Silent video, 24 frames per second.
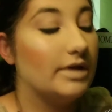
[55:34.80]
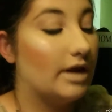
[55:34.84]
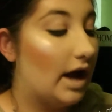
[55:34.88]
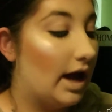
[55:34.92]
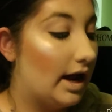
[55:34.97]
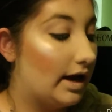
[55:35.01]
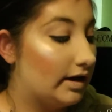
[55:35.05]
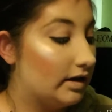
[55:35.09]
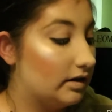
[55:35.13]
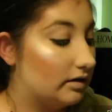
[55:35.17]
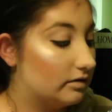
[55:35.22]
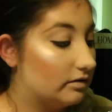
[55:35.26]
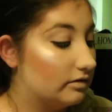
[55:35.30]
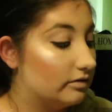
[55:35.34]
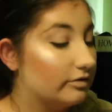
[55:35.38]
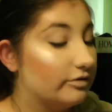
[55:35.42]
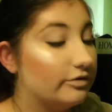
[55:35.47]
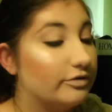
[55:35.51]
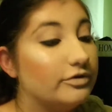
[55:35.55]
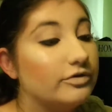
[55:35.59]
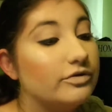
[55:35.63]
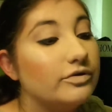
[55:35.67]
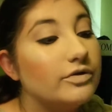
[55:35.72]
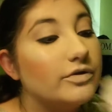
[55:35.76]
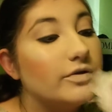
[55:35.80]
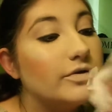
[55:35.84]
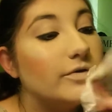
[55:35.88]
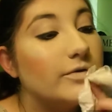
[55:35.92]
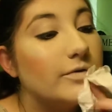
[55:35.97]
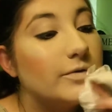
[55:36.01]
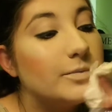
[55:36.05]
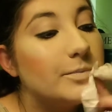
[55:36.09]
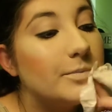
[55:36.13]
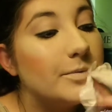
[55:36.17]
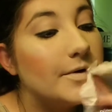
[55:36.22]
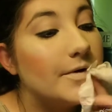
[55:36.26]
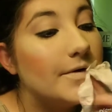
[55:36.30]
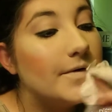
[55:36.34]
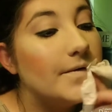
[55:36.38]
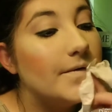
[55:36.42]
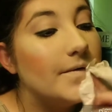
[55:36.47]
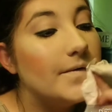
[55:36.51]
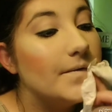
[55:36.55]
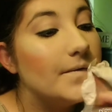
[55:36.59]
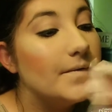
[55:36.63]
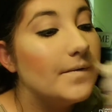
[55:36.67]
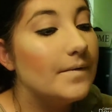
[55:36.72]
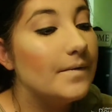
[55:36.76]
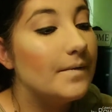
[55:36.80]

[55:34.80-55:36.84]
adding another setting spray.